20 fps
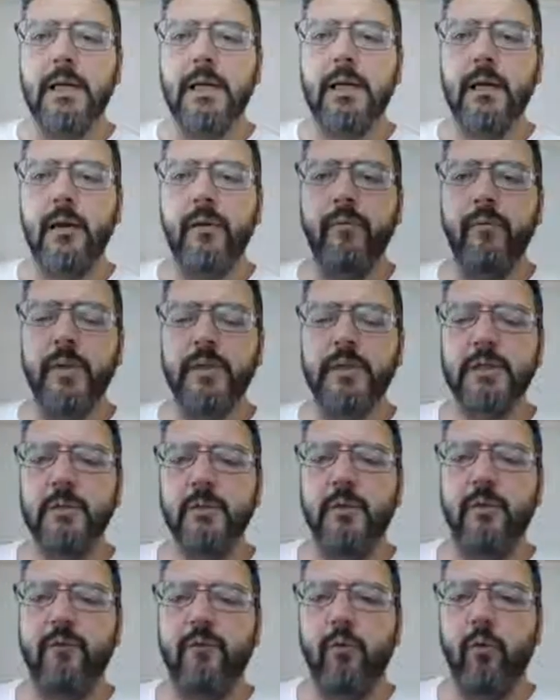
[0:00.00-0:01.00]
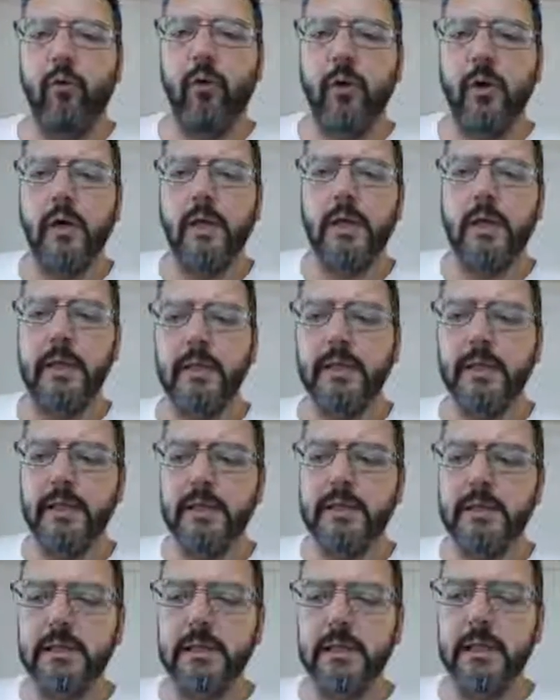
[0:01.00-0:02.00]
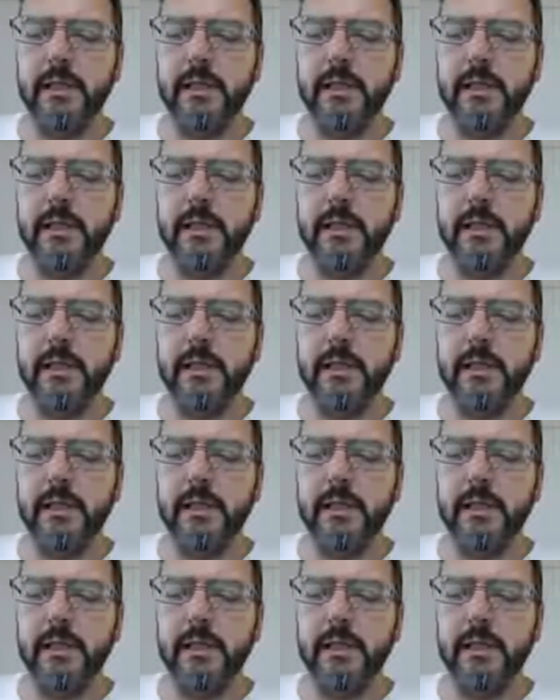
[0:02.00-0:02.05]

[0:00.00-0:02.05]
Now, I mentioned before that